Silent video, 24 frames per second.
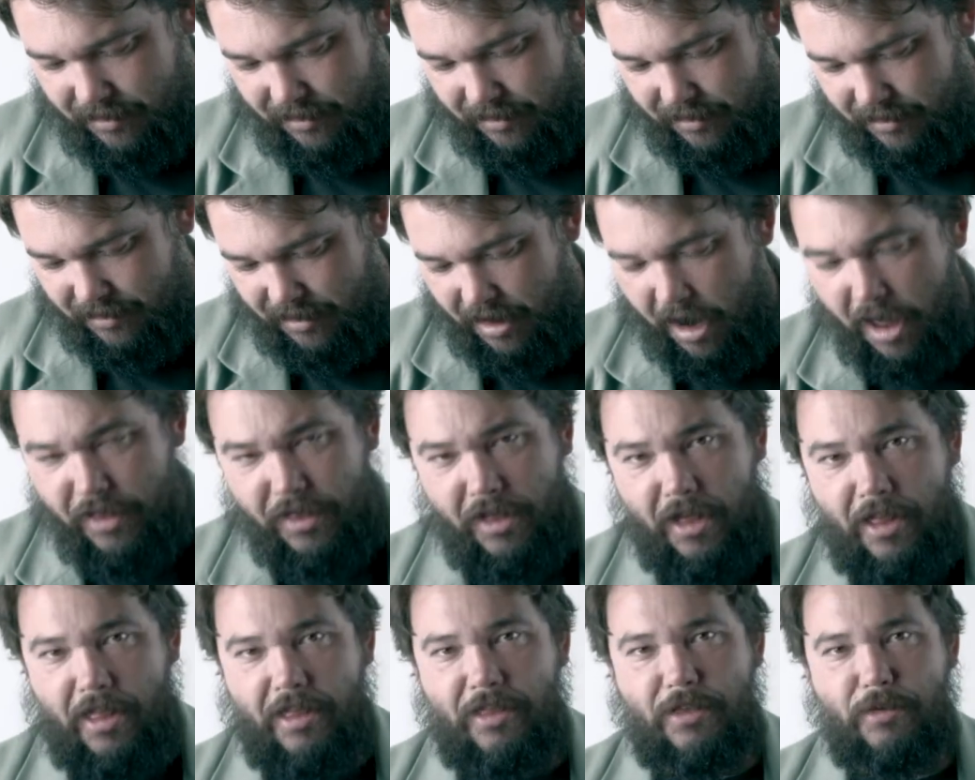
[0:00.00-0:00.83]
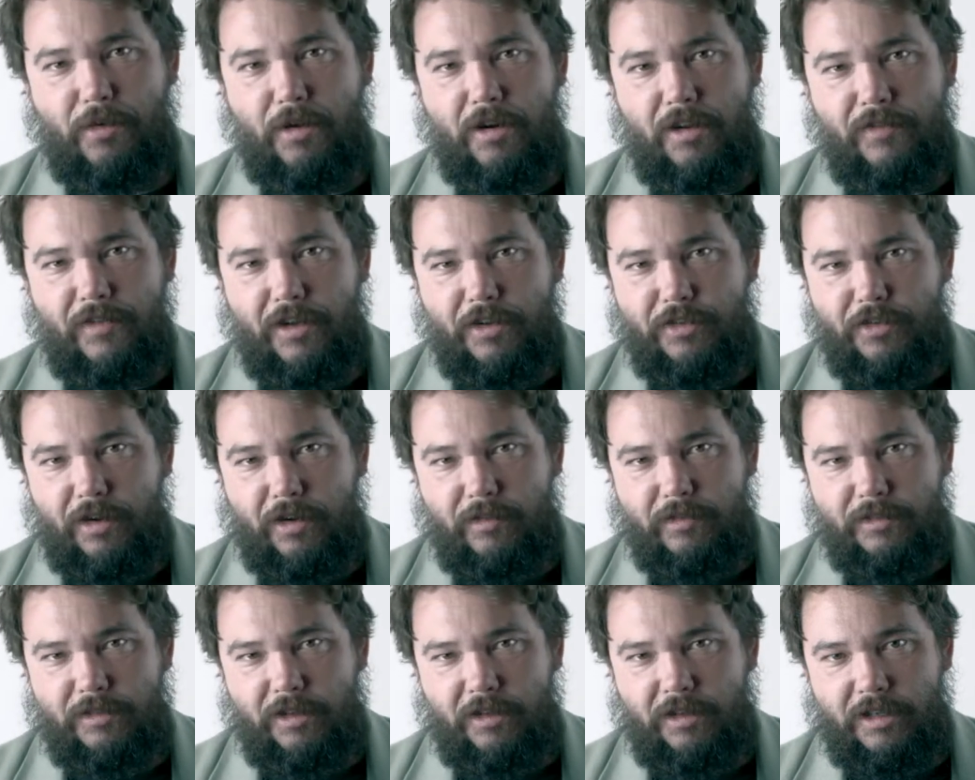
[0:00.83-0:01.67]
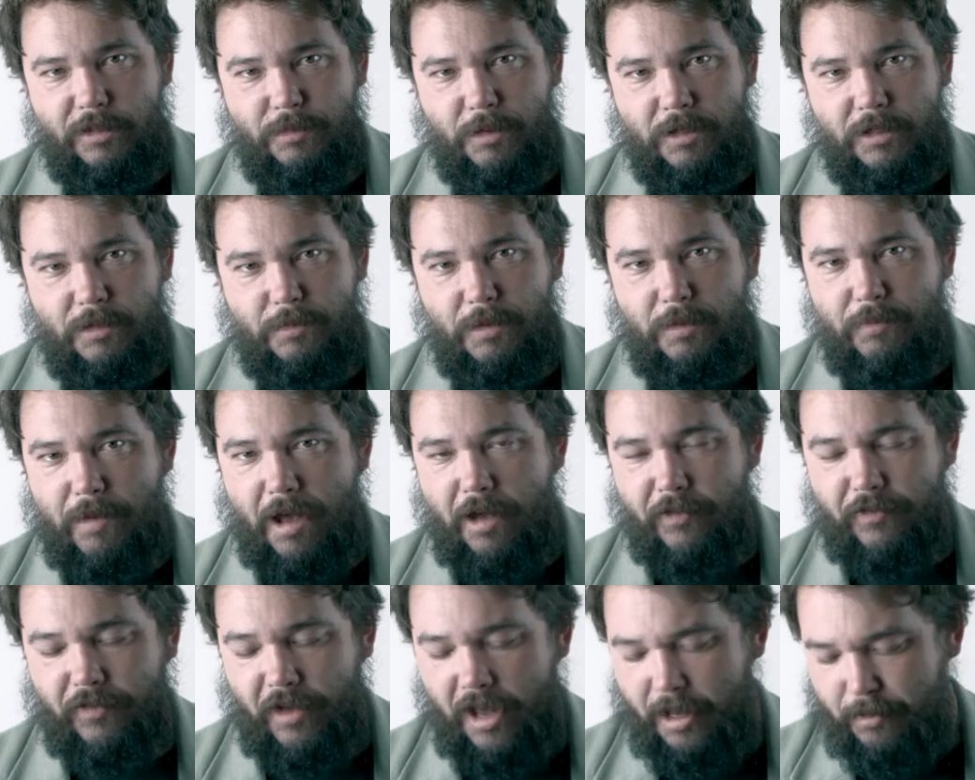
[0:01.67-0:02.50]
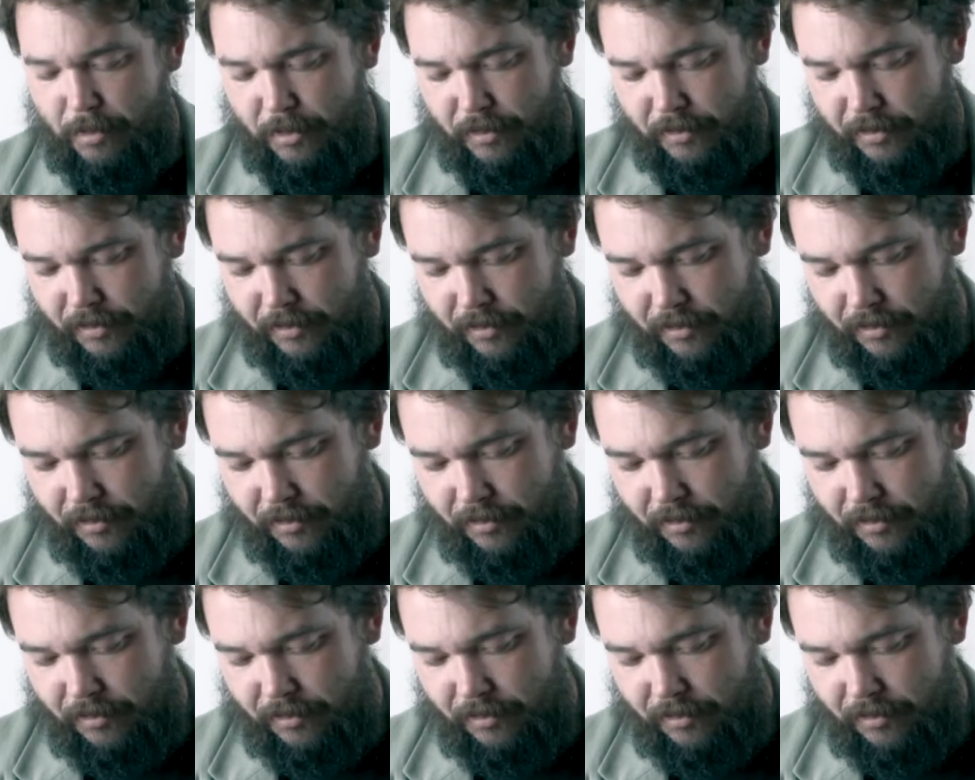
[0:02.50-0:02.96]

And I thought Throne of Eldraine was only supposed to be about fables.